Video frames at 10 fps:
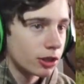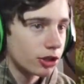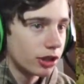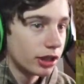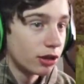
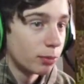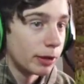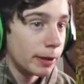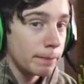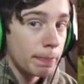just a little
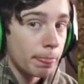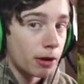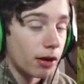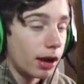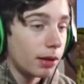bit.
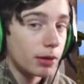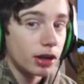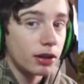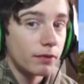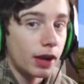All right, I'm not gonna